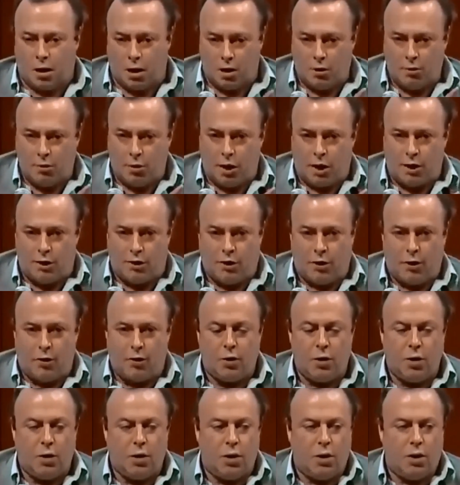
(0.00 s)
I remind
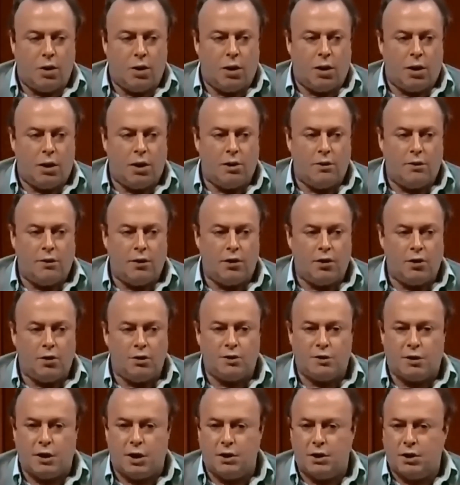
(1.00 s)
you,
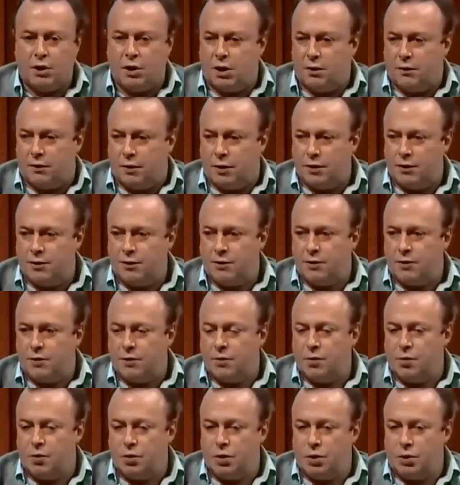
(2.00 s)
individual Scandinavians
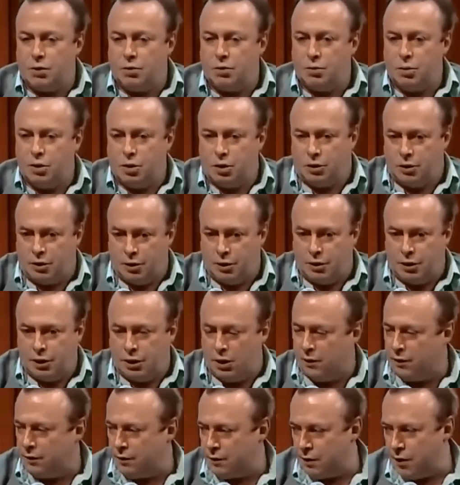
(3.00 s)
were murdered
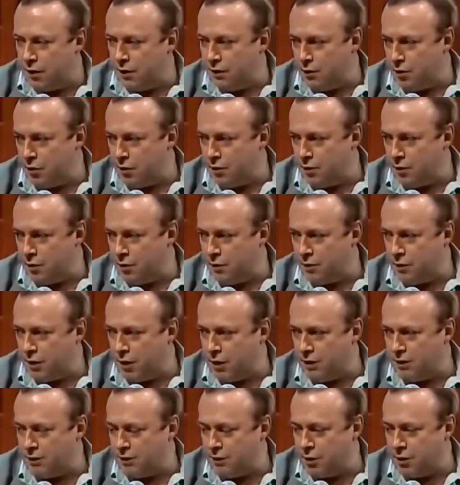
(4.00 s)
everywhere from
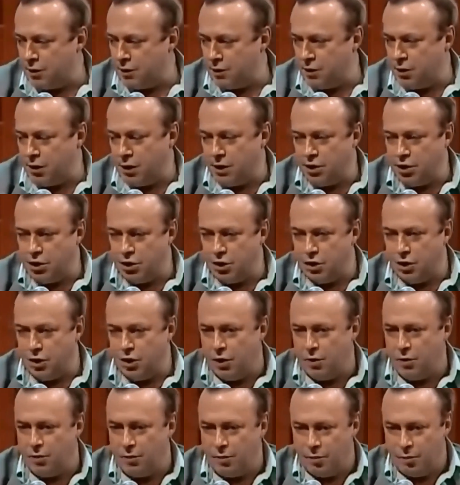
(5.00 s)
Afghanistan to
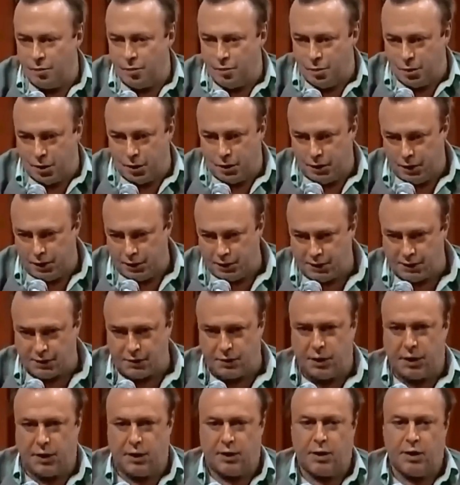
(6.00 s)
Nigeria by
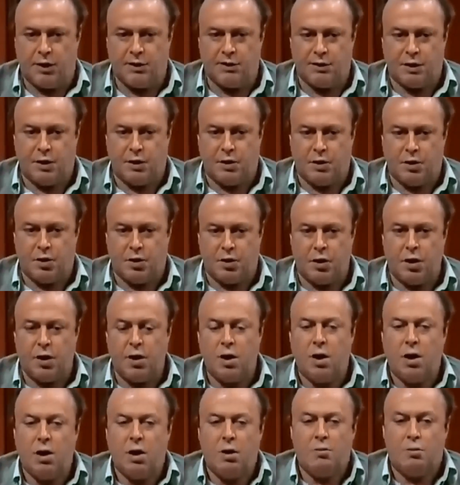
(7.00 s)
this hysterical,
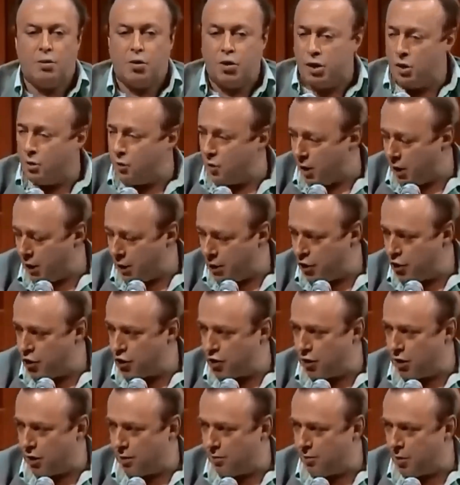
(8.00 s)

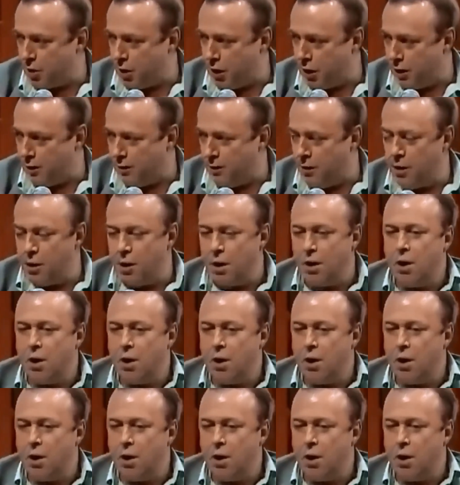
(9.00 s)
prearranged campaign.